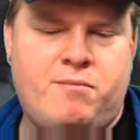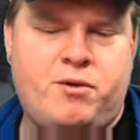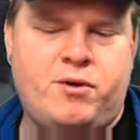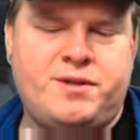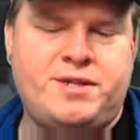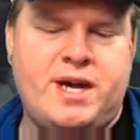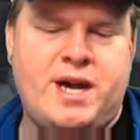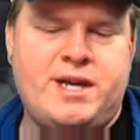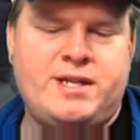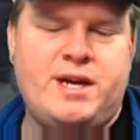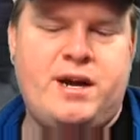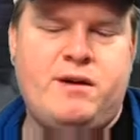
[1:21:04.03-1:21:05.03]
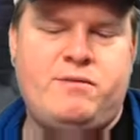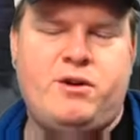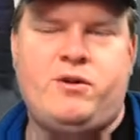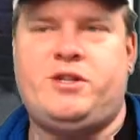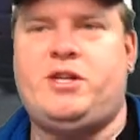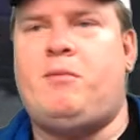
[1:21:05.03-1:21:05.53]
both sides here.
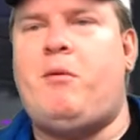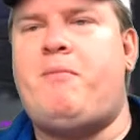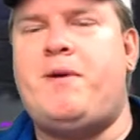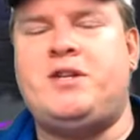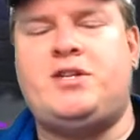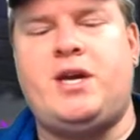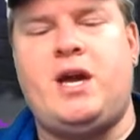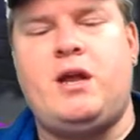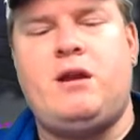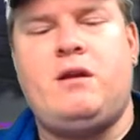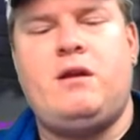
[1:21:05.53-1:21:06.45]
Doing a double pinch again.